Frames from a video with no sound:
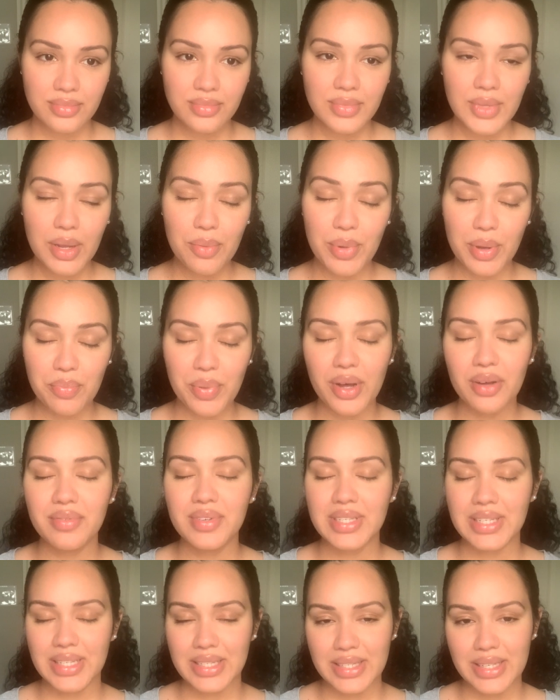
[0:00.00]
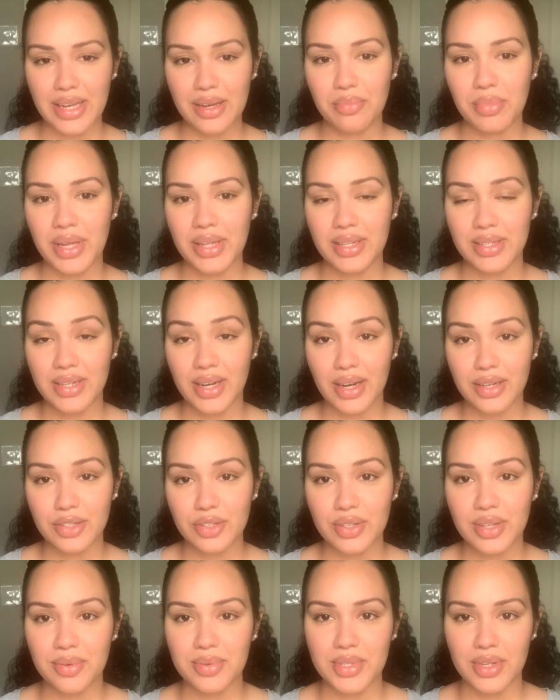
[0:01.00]
my pelvis exam by the doctor
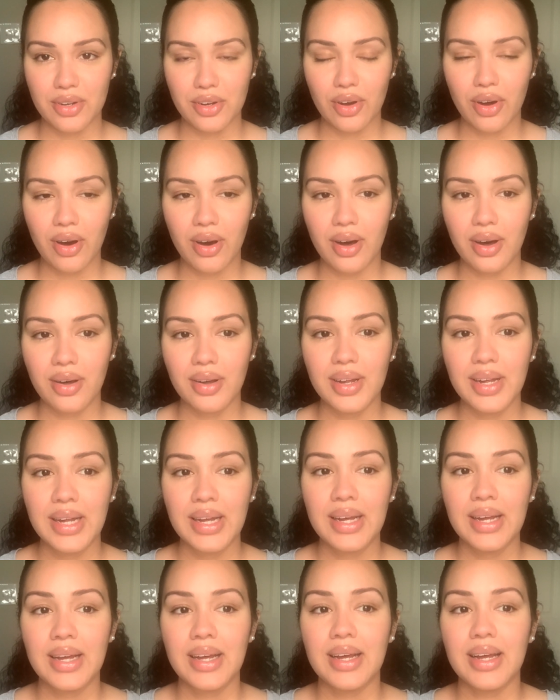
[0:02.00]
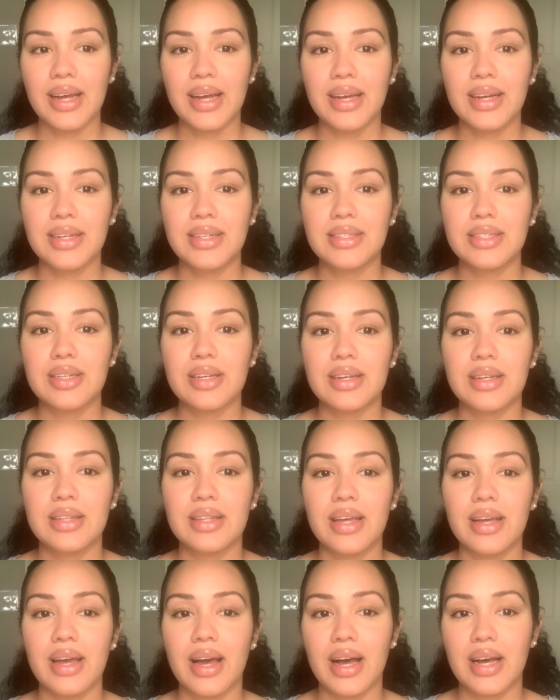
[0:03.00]
that was on call. And
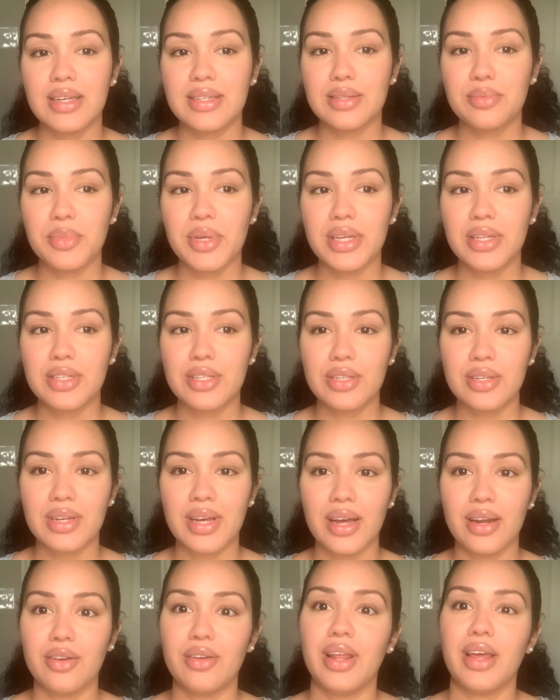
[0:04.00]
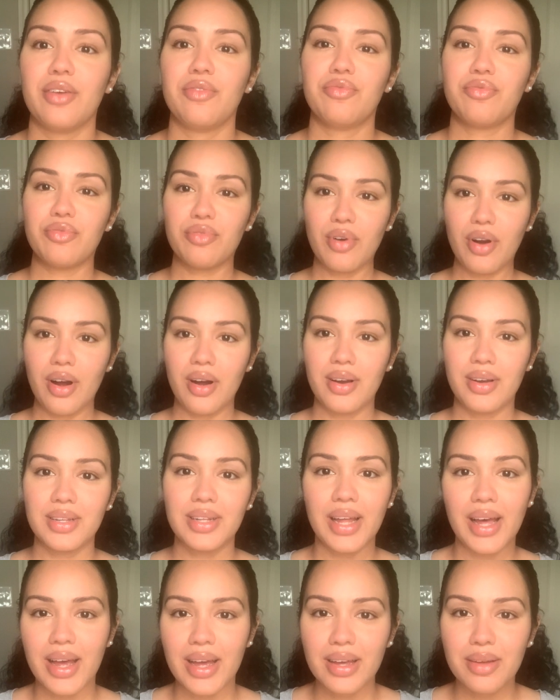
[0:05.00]
they asked me to kind of like frog
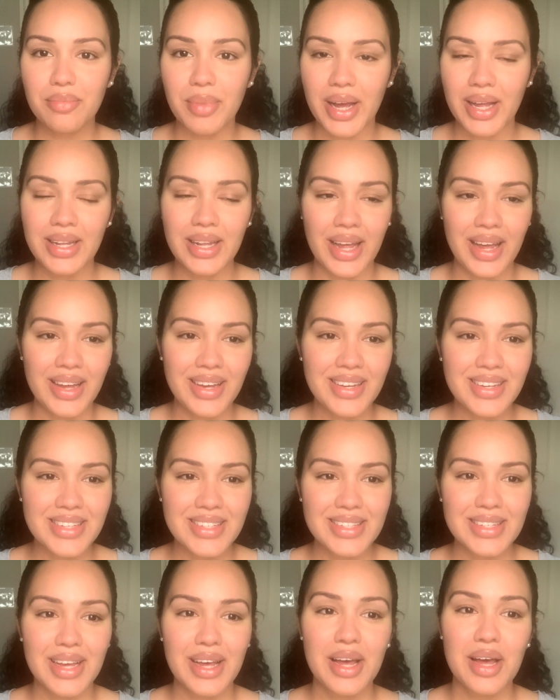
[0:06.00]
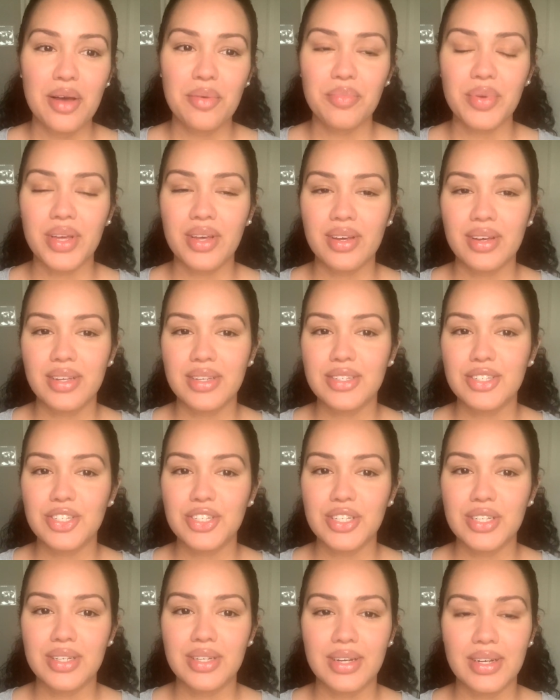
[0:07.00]
leg my legs because
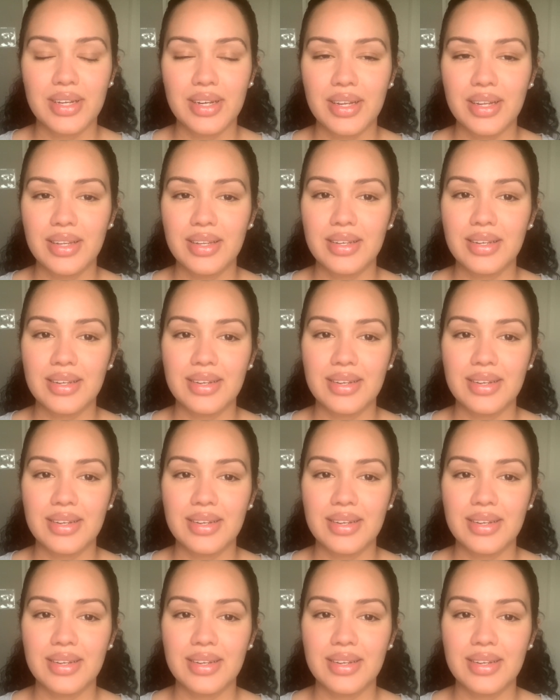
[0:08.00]
she couldn't